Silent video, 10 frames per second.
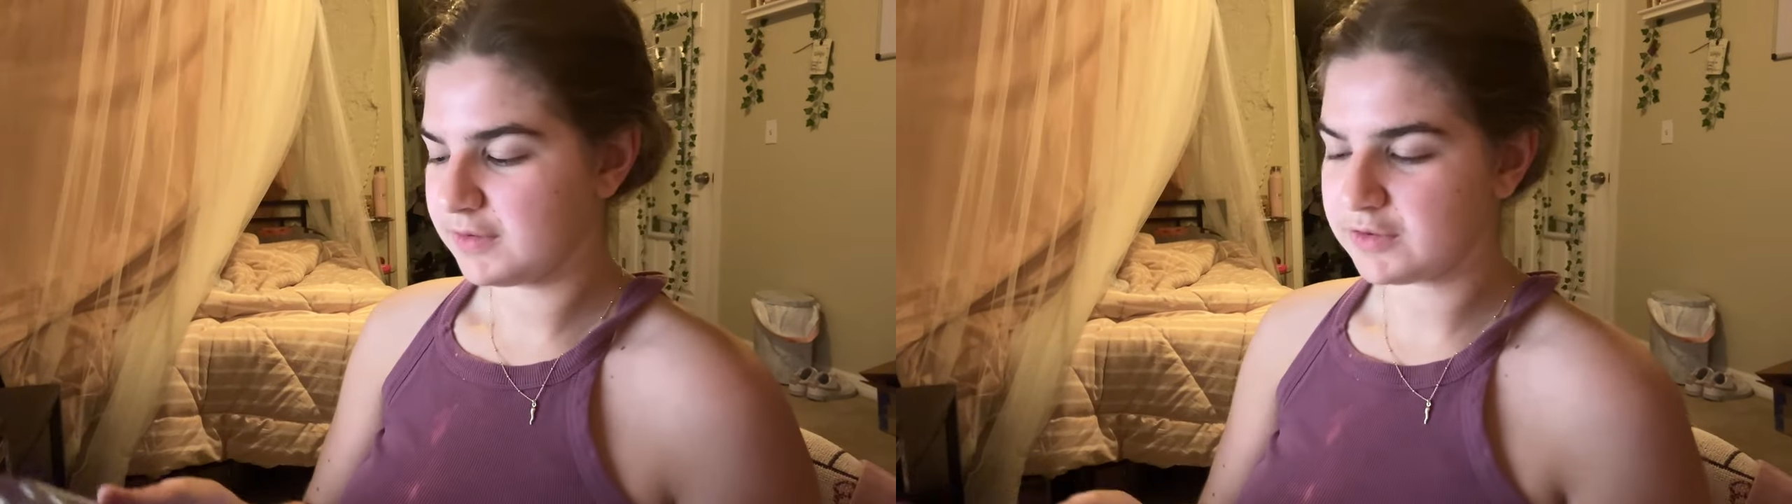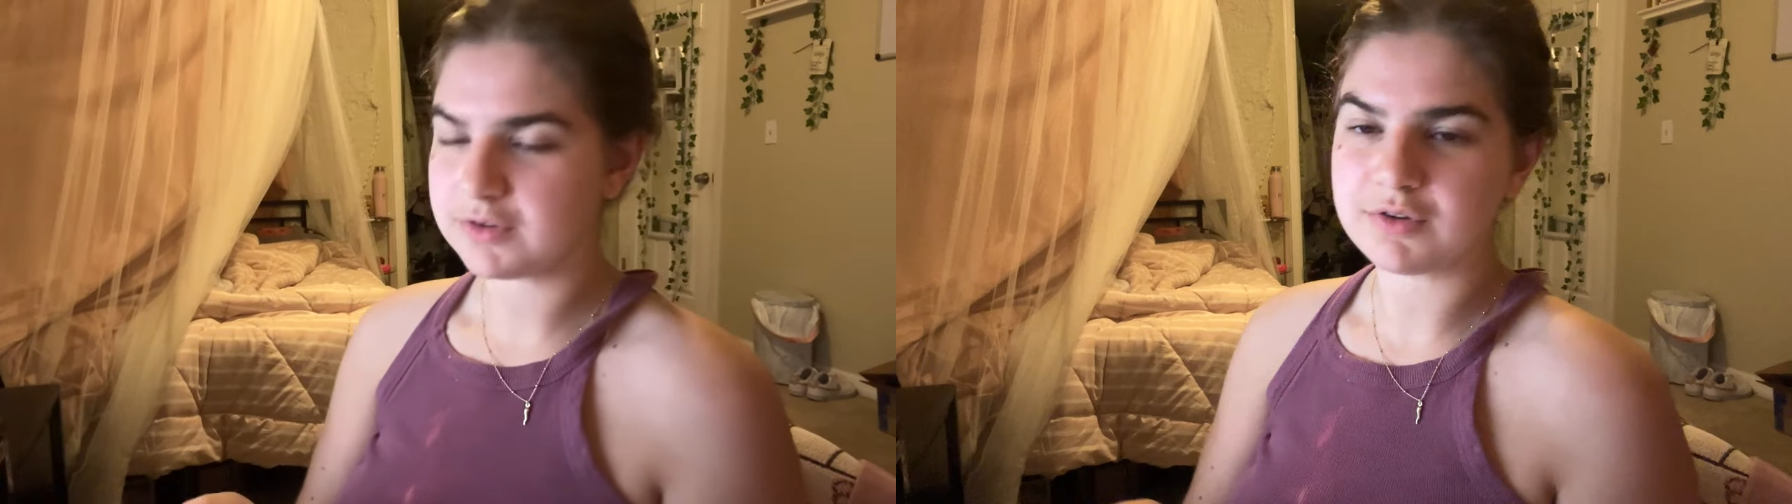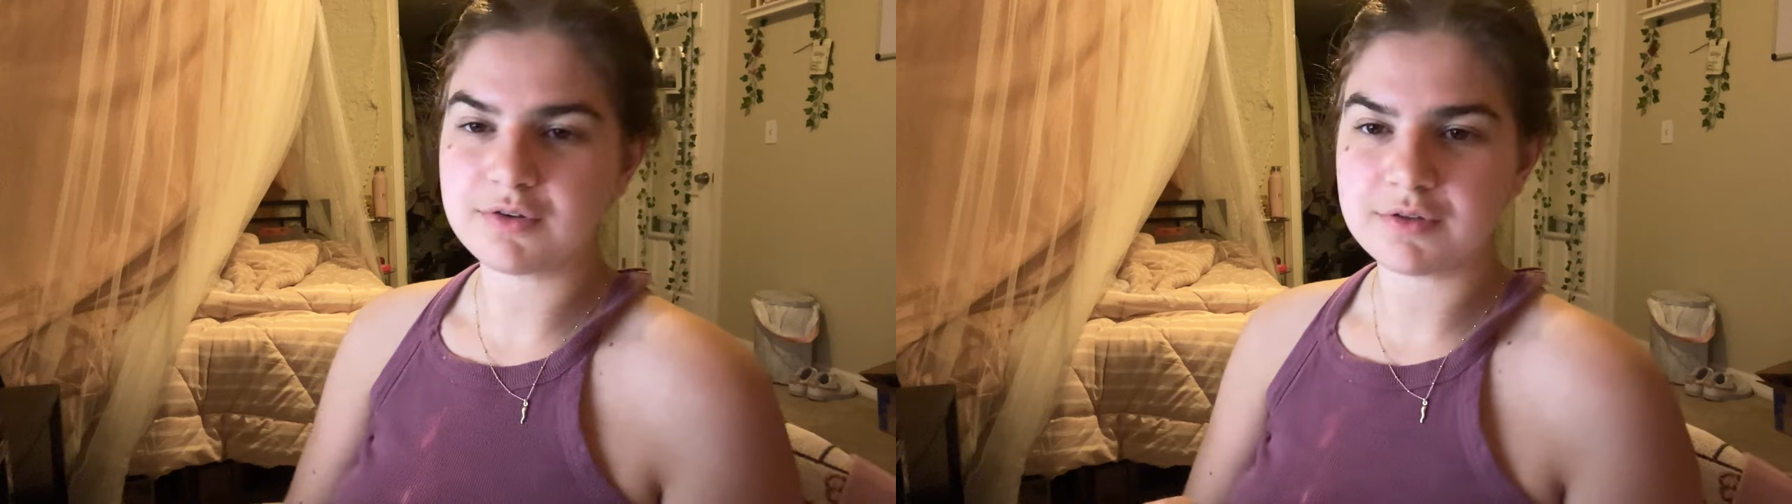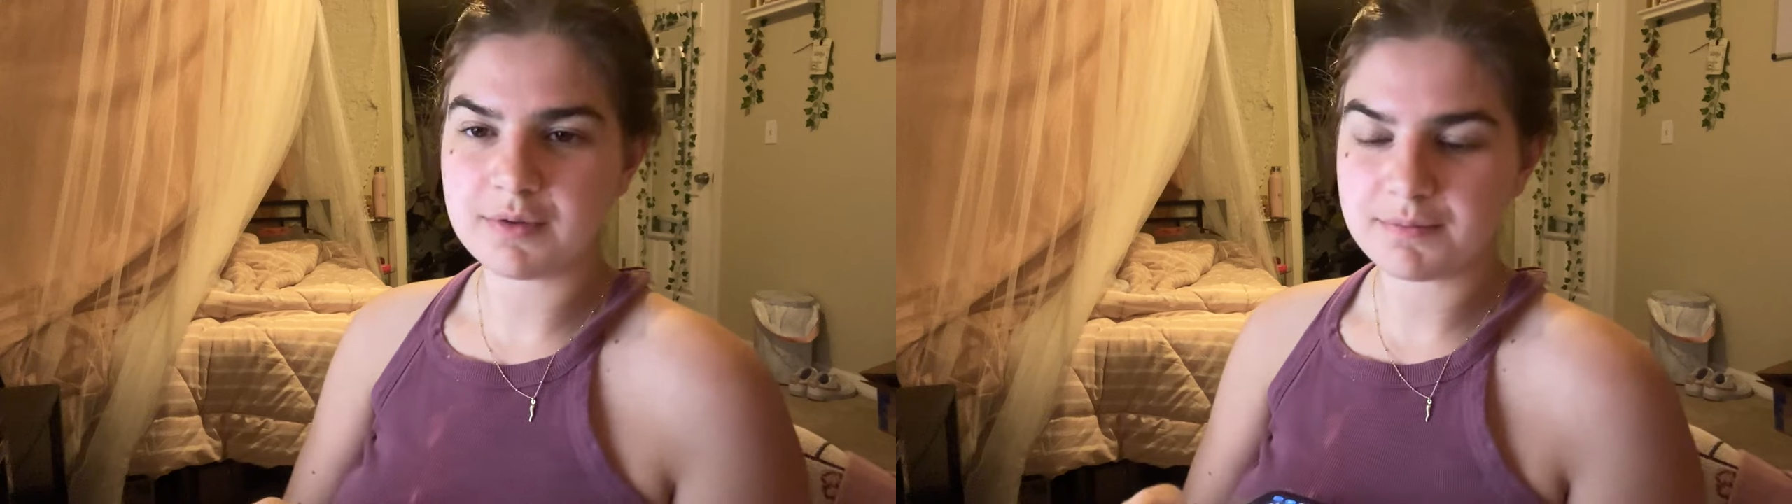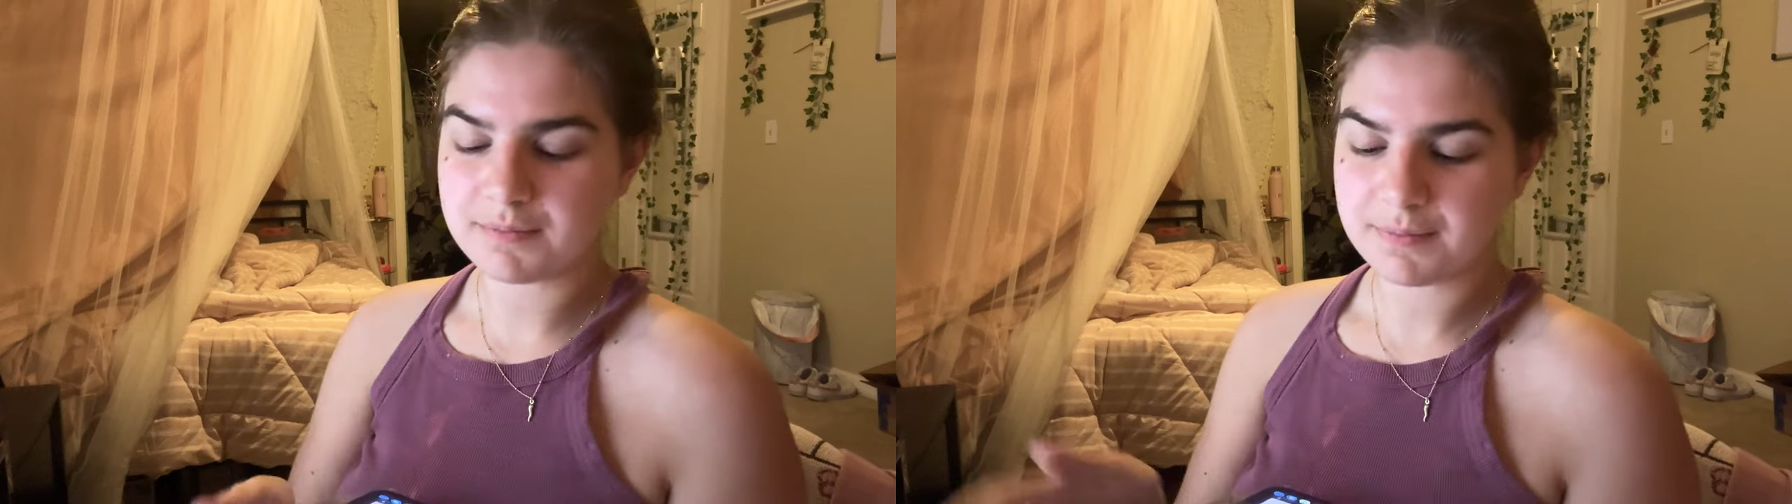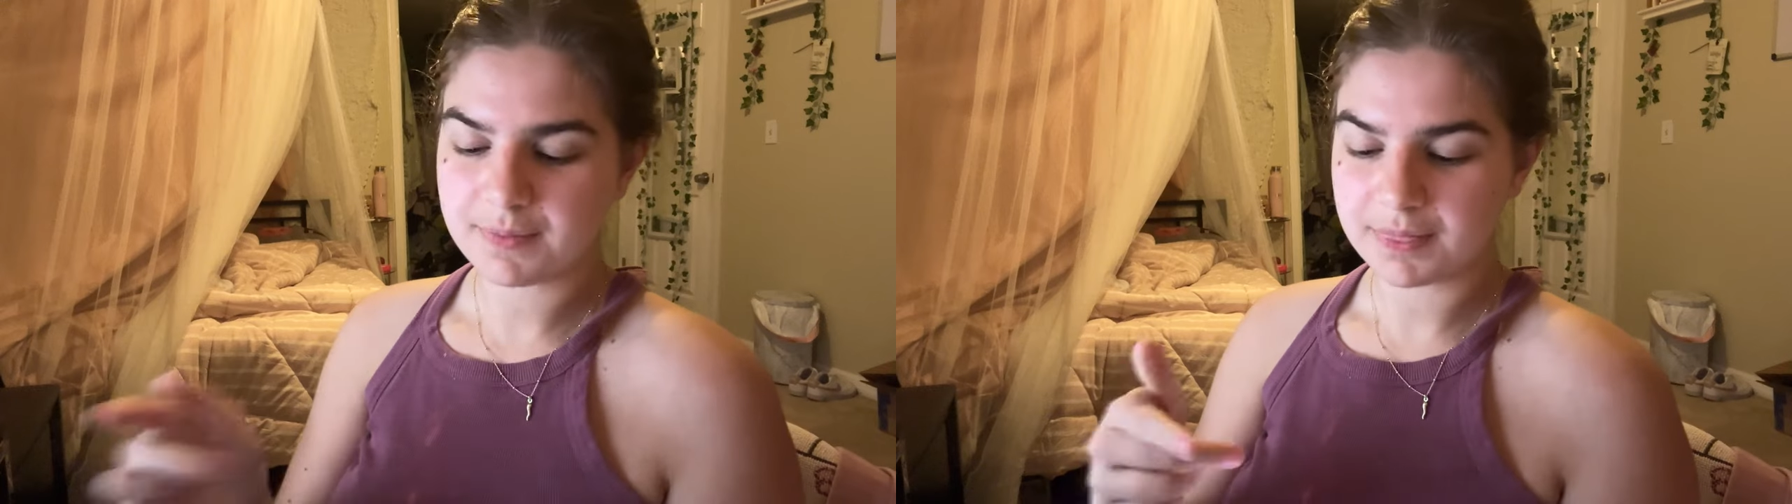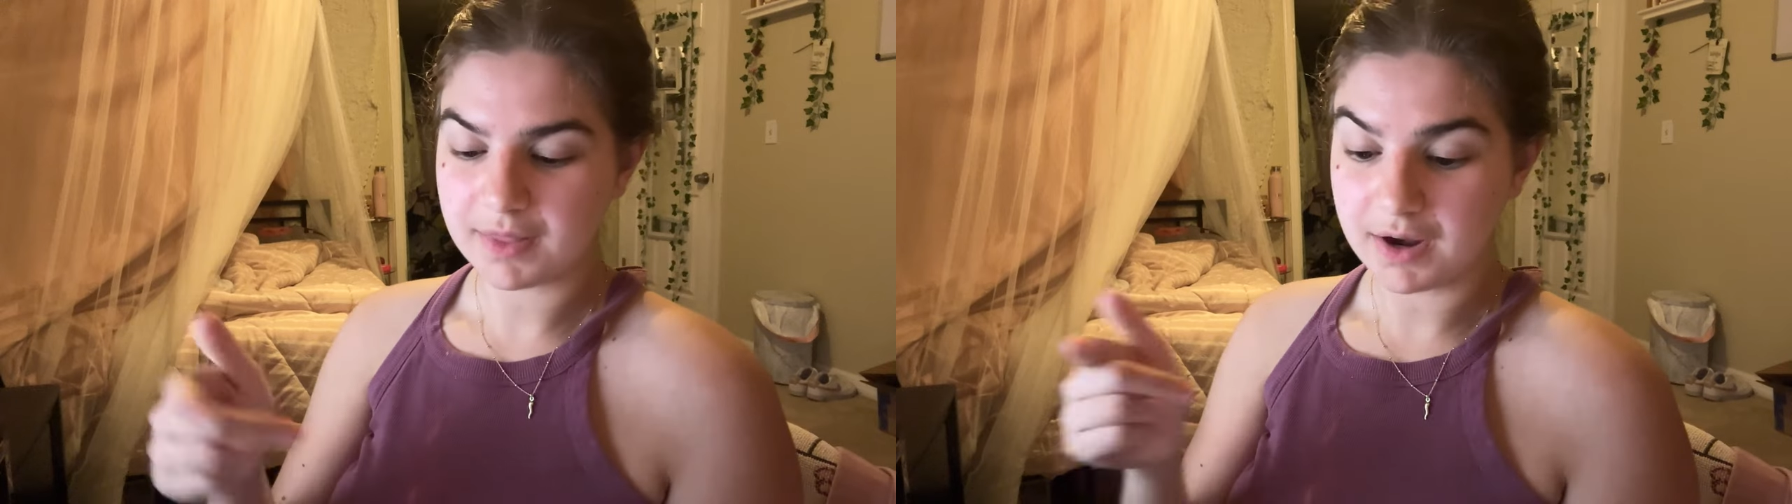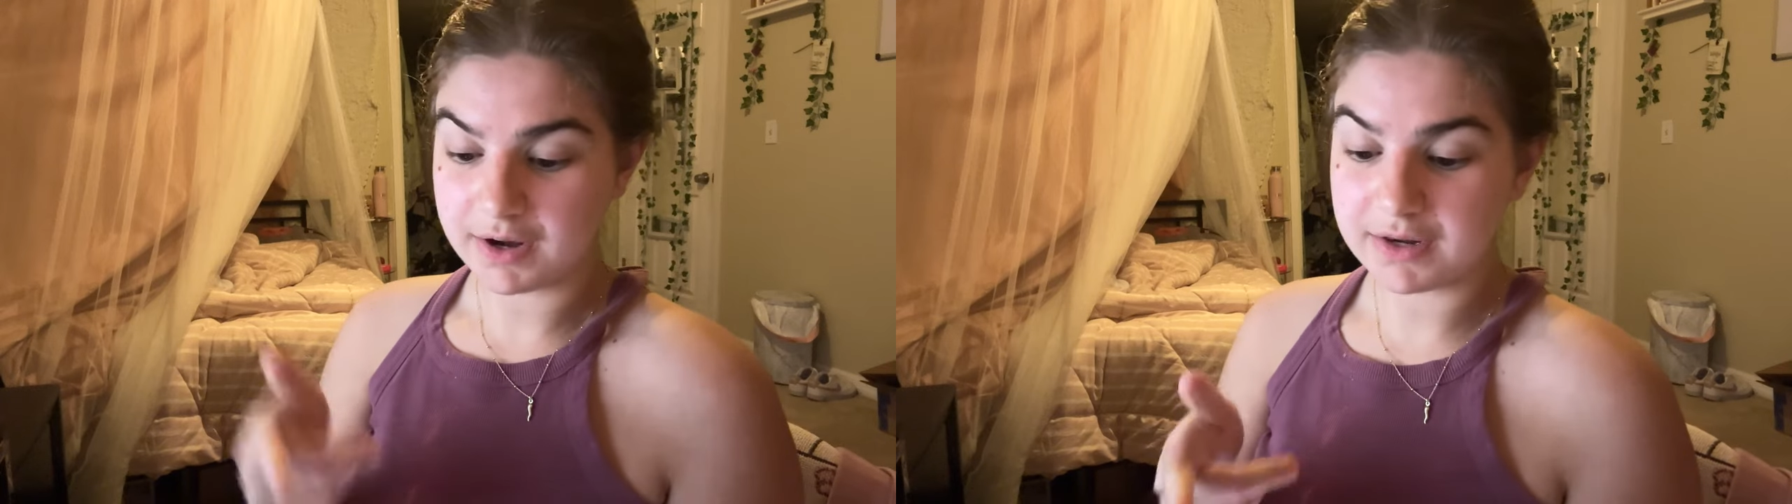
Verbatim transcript: So I told them, I